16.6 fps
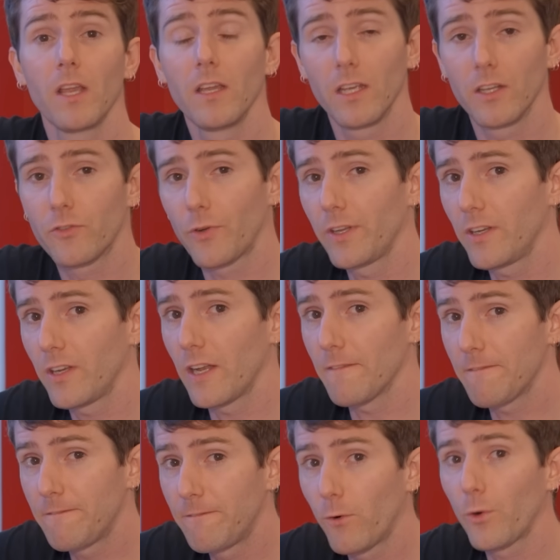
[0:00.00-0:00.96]
It's rated
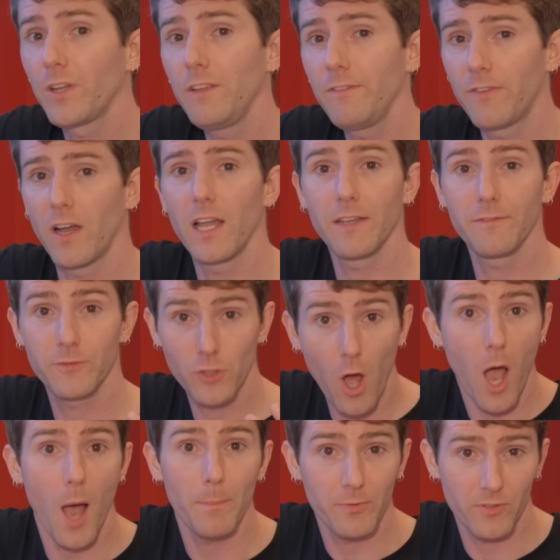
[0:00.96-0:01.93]
at forty-five
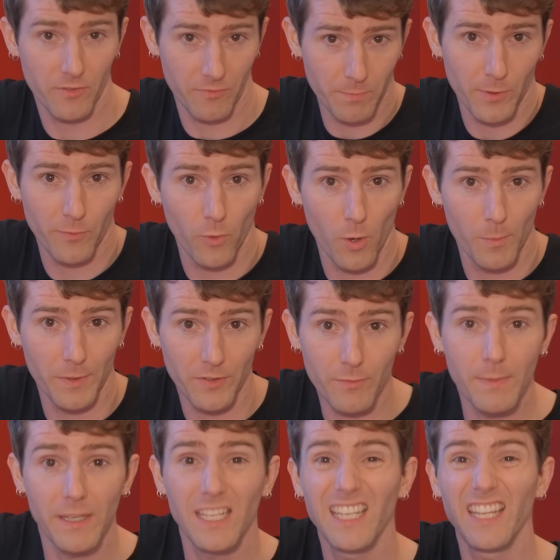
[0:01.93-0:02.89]
TOPS of
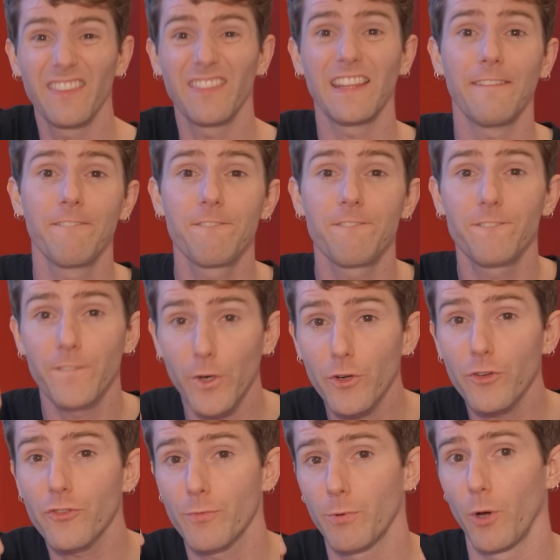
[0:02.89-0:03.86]
performance, making it the
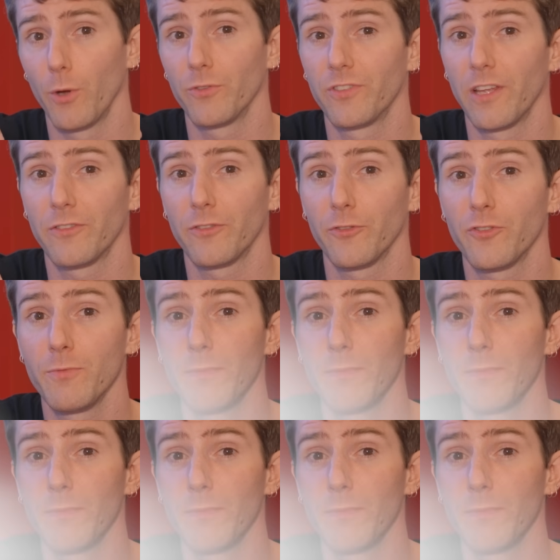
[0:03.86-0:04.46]
first processor